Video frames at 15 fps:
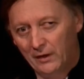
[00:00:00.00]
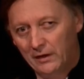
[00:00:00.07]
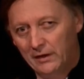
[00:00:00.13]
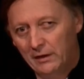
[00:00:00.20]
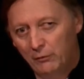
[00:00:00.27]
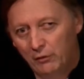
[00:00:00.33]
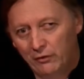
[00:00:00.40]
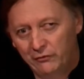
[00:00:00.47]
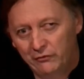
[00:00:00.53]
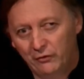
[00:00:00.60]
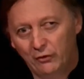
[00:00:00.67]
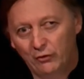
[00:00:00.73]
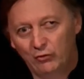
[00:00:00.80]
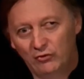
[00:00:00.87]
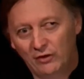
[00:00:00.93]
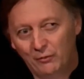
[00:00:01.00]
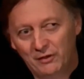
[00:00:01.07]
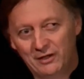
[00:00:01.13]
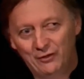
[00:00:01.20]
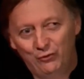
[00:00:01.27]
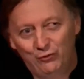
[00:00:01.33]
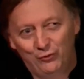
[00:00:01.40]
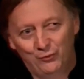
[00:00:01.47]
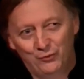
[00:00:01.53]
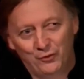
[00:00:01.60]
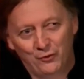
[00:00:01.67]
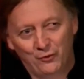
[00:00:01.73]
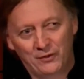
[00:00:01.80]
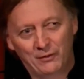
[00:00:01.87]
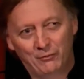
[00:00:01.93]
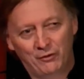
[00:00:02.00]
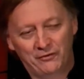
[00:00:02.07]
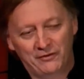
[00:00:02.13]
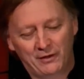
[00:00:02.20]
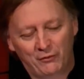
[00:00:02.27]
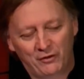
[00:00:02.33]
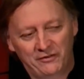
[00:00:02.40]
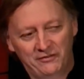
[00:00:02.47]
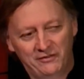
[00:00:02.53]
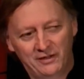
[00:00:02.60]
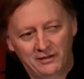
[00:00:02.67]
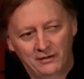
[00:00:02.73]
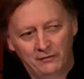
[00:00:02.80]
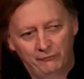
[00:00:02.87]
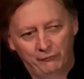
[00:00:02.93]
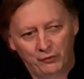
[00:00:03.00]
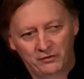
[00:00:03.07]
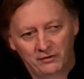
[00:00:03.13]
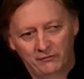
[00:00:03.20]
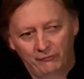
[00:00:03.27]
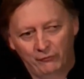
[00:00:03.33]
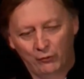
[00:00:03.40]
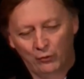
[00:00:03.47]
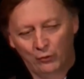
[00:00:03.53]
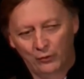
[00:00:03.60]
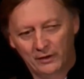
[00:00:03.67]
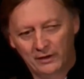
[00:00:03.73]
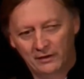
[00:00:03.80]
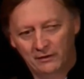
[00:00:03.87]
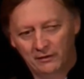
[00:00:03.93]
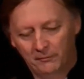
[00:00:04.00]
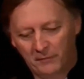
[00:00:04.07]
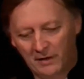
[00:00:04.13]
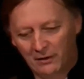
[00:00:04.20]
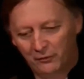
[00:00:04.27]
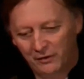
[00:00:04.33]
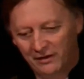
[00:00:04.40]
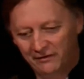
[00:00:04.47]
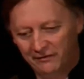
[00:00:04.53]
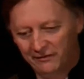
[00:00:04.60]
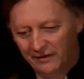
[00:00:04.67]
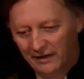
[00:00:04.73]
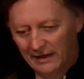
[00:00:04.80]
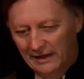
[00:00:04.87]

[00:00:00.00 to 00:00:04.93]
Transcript: He was Jewish, you know. He was arrested in 1944 in Paris,